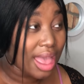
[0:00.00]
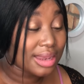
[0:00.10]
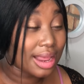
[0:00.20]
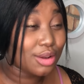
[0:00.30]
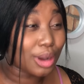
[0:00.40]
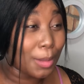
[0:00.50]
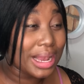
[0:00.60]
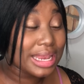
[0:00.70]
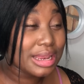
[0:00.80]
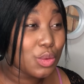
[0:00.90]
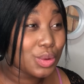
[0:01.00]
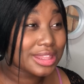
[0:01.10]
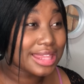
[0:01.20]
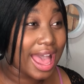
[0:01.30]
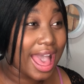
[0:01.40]
Dali kabele nini
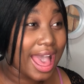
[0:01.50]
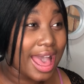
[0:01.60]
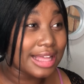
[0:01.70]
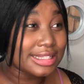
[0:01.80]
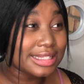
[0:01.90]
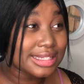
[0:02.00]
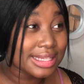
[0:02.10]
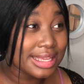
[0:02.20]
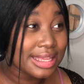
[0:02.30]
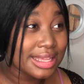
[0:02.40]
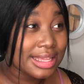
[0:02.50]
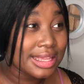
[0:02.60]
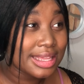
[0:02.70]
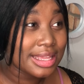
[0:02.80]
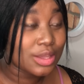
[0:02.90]
uqansi.
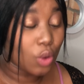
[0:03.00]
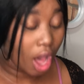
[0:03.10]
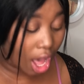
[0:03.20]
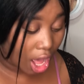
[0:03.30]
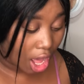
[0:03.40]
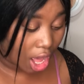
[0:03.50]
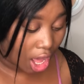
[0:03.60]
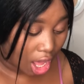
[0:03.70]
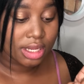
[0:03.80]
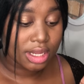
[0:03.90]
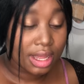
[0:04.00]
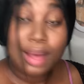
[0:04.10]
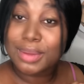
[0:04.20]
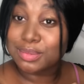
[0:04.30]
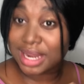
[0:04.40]
Yo!
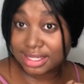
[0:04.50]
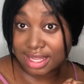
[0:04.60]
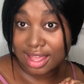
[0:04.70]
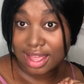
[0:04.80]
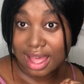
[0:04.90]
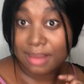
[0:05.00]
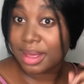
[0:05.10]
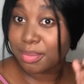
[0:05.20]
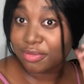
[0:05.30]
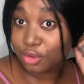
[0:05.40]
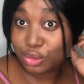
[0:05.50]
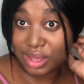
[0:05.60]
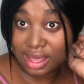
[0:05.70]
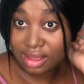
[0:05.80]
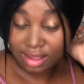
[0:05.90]
But I'm say, I'm happy for you,
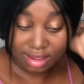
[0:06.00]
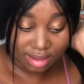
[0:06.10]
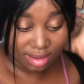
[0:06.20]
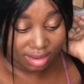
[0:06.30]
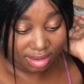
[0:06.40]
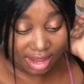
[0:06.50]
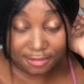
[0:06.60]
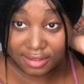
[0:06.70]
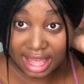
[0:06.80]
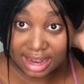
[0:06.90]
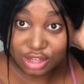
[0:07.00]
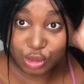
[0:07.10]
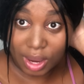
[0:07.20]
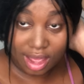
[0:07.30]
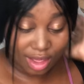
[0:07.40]
hey? Nye
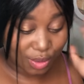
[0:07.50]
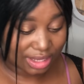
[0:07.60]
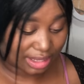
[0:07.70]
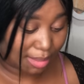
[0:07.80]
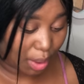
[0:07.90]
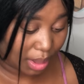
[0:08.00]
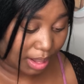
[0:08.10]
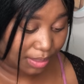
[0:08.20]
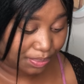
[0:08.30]
fingarishwa. Yo, asaba wo.